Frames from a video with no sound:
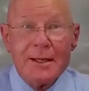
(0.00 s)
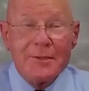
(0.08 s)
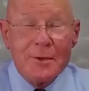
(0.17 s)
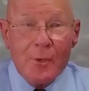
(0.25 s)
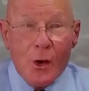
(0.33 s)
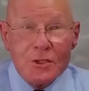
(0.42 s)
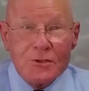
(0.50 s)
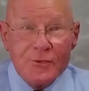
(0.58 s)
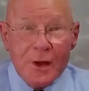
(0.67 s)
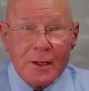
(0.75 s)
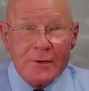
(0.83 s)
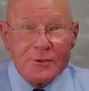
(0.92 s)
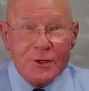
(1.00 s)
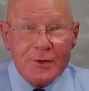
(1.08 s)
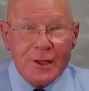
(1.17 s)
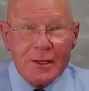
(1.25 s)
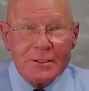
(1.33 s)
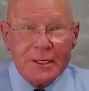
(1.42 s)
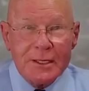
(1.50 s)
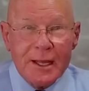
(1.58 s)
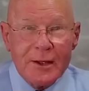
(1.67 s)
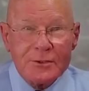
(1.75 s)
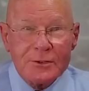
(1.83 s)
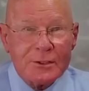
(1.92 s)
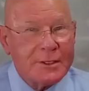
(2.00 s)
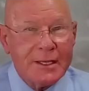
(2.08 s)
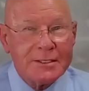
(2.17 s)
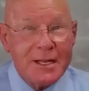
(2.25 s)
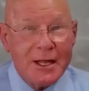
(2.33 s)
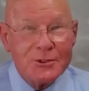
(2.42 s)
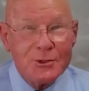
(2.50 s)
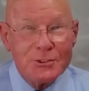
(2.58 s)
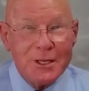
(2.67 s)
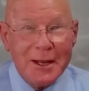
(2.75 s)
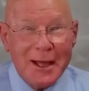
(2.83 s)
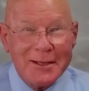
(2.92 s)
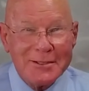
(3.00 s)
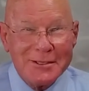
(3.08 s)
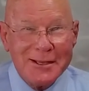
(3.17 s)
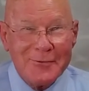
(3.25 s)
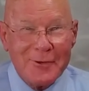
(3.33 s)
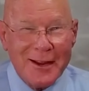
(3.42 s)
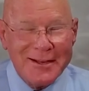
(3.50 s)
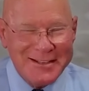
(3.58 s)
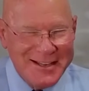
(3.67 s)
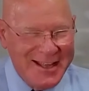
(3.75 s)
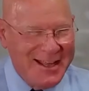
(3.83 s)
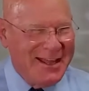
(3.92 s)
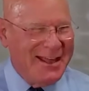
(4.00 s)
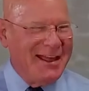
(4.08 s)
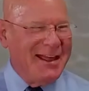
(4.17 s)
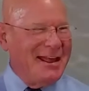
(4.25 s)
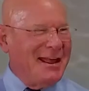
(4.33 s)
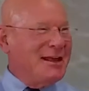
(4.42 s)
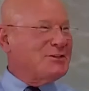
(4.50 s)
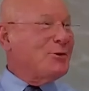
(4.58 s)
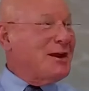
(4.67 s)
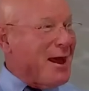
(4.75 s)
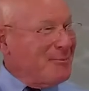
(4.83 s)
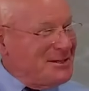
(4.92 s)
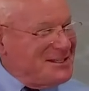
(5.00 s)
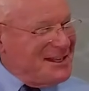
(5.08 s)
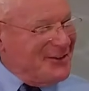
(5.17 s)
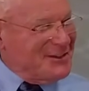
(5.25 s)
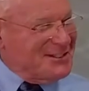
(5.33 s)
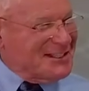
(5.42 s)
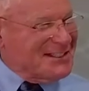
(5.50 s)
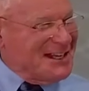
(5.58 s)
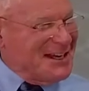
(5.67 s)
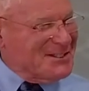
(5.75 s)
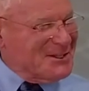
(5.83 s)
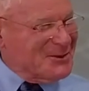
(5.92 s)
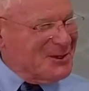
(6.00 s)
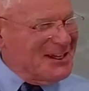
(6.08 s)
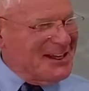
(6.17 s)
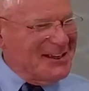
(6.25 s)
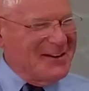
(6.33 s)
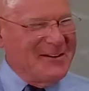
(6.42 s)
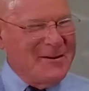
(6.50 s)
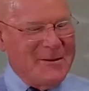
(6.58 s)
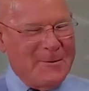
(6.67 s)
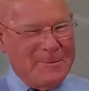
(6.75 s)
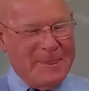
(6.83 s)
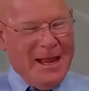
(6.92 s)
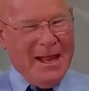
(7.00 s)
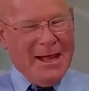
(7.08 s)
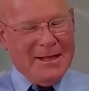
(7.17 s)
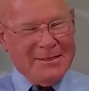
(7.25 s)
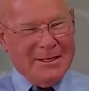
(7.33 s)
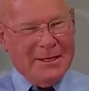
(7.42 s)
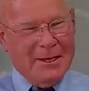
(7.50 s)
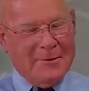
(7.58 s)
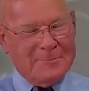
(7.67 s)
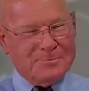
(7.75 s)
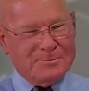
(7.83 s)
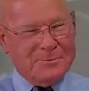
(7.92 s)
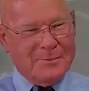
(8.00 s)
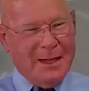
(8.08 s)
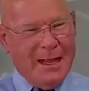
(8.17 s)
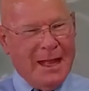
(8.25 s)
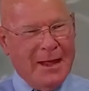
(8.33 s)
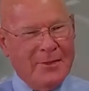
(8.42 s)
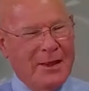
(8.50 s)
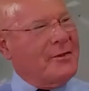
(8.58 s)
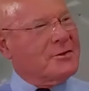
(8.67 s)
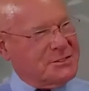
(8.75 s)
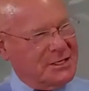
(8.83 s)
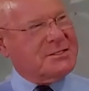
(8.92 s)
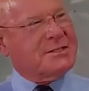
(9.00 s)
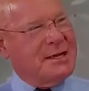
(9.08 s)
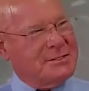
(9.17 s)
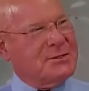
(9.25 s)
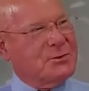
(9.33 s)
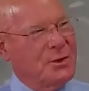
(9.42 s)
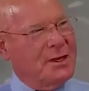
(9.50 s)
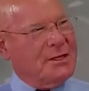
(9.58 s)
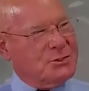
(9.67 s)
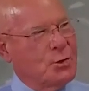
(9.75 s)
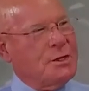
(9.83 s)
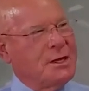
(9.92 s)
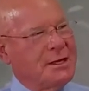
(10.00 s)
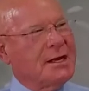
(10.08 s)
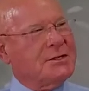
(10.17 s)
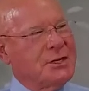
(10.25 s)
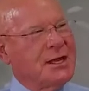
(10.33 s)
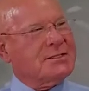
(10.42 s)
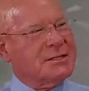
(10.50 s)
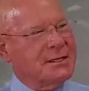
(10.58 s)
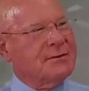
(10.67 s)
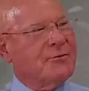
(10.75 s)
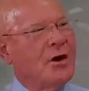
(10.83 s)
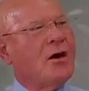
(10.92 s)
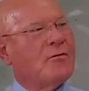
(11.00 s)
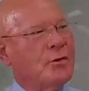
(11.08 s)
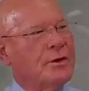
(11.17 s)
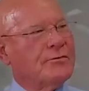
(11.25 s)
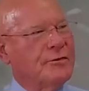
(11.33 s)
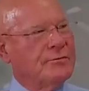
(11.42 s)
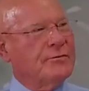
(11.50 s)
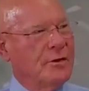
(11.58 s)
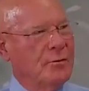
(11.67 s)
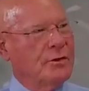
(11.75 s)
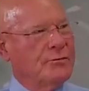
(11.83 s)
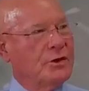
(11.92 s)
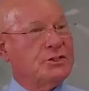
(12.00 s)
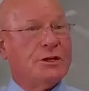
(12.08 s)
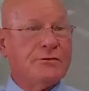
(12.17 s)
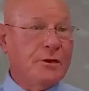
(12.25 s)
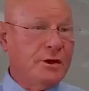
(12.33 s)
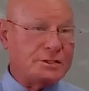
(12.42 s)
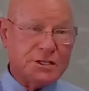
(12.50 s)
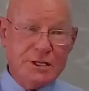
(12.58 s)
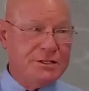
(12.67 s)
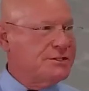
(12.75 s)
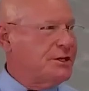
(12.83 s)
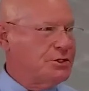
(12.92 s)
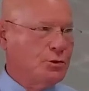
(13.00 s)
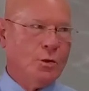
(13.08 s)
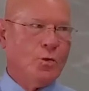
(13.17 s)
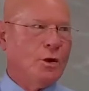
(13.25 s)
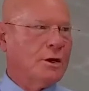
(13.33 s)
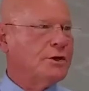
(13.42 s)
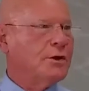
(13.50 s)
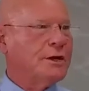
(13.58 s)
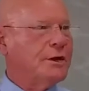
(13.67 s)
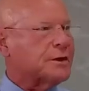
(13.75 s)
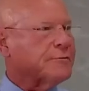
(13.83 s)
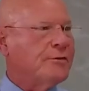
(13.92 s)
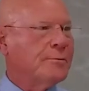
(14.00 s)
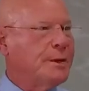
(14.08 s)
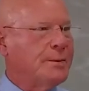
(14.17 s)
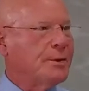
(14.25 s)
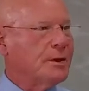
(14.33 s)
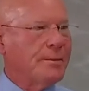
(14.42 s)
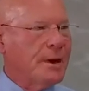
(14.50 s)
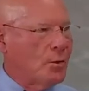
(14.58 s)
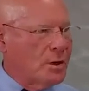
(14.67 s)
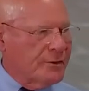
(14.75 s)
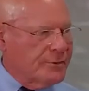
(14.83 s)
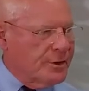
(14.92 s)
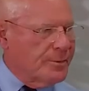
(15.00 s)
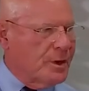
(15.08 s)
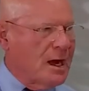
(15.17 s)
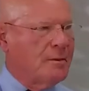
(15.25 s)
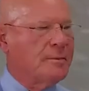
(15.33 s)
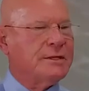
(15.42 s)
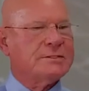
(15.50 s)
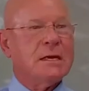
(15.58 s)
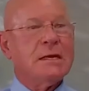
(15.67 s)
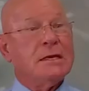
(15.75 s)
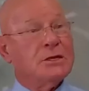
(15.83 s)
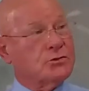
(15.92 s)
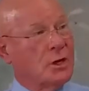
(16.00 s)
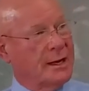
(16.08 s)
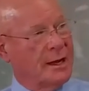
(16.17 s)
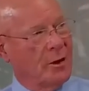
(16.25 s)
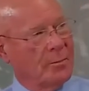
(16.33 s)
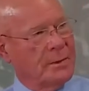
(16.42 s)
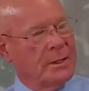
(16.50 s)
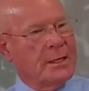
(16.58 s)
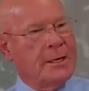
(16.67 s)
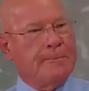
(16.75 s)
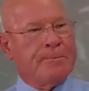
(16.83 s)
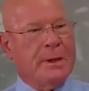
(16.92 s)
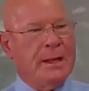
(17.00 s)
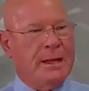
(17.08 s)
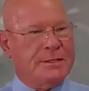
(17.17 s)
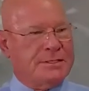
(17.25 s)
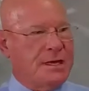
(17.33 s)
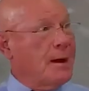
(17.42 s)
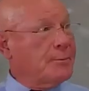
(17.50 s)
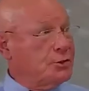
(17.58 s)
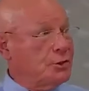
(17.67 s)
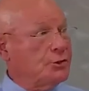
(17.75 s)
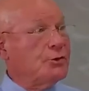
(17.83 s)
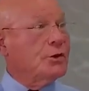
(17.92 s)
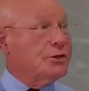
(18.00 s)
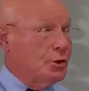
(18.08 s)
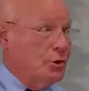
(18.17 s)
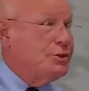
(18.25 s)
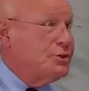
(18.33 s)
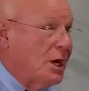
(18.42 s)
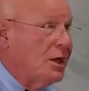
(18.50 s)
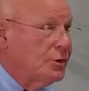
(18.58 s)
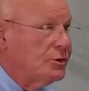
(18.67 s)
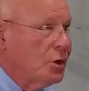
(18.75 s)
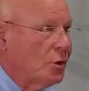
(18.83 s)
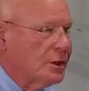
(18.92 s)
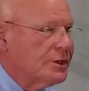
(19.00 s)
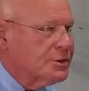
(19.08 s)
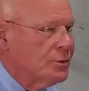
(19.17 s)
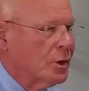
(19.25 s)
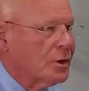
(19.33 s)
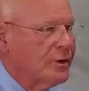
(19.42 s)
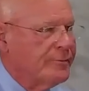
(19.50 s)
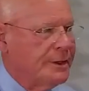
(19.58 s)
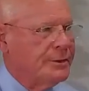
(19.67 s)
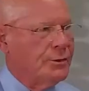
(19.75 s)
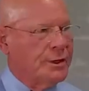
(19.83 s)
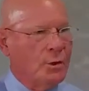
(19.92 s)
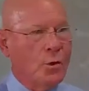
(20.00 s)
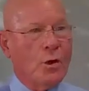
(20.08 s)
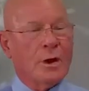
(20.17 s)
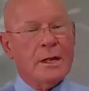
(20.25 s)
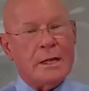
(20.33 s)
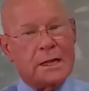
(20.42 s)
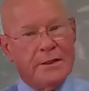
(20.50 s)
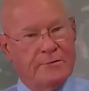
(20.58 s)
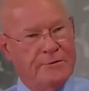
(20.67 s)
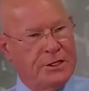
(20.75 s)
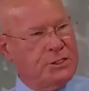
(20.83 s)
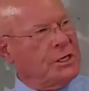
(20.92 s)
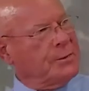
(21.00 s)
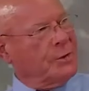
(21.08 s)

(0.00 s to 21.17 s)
the most fun of serving on city council is not Tuesday nights, right? It's what happens the other 6 days of the week. And the other 6 days of the week is when you get a chance to get involved with folks. It's constituent work. You're hearing from people about whatever their problem is, trying to help. It's the opportunity to do the early childhood coalition work we've been doing, or the visioning